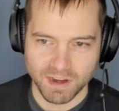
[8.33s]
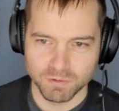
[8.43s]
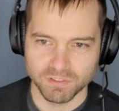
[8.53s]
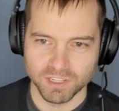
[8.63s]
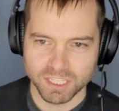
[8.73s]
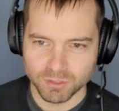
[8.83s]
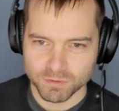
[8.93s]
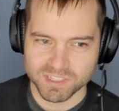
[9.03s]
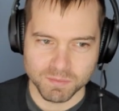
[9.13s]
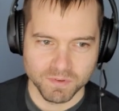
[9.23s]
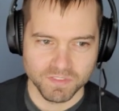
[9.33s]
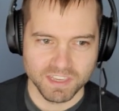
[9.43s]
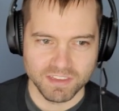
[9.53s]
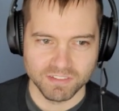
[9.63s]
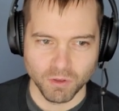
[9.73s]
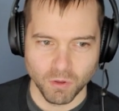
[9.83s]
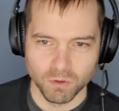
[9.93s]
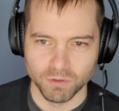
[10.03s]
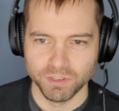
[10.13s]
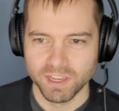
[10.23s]
I was looking through some of these
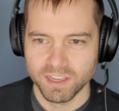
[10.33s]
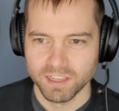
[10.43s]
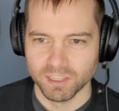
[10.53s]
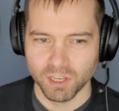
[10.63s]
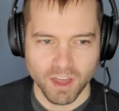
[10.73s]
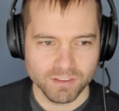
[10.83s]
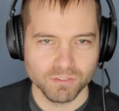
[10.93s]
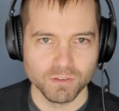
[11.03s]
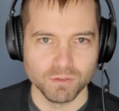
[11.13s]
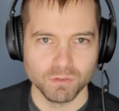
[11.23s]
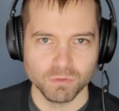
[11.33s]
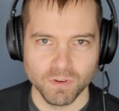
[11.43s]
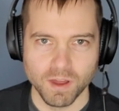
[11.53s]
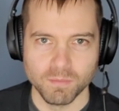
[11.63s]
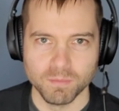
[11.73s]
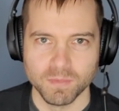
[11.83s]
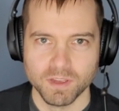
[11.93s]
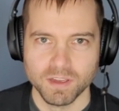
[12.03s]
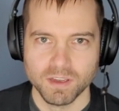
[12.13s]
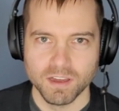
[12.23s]
old lawsuits from